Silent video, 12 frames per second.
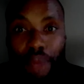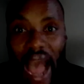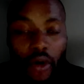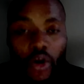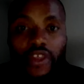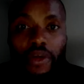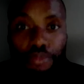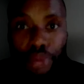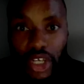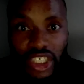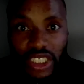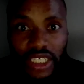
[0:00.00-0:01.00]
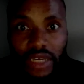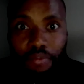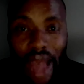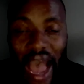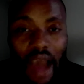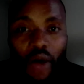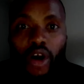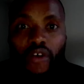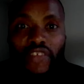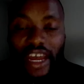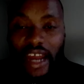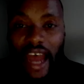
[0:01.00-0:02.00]
power, the purchasing power
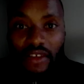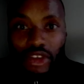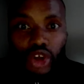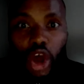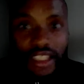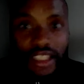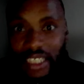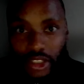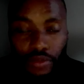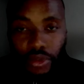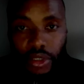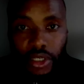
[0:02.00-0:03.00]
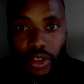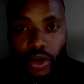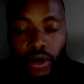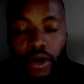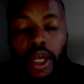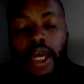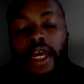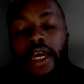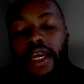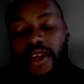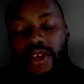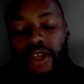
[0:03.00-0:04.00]
of that hundred dollars that you put in your
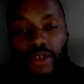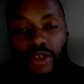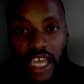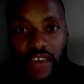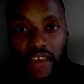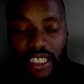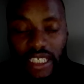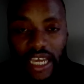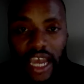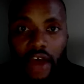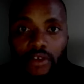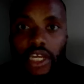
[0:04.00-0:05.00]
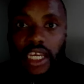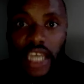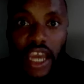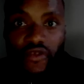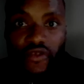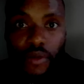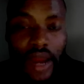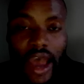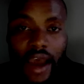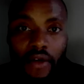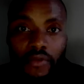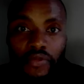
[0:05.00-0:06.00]
in, in your savings account, a year from
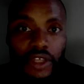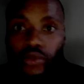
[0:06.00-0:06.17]
now,